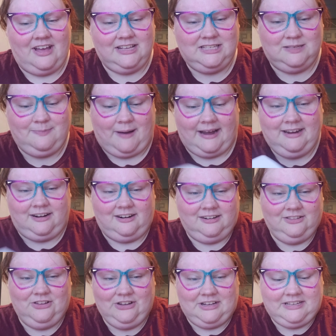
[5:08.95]
That
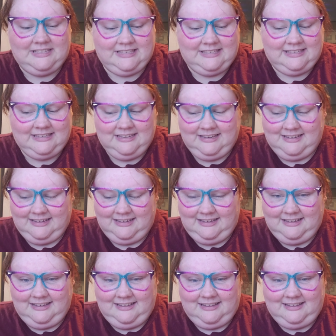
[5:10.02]
spider looks
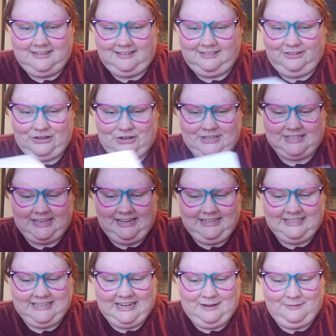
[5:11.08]
like
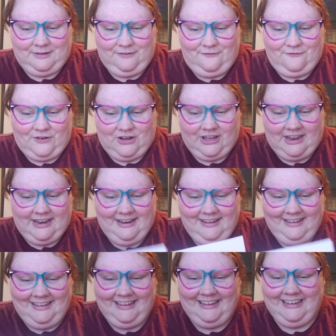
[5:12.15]
it's gonna be
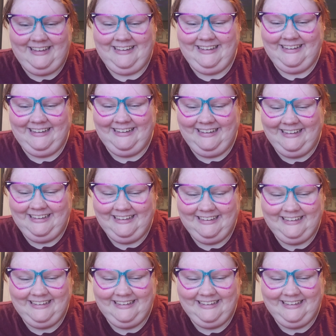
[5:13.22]
fun.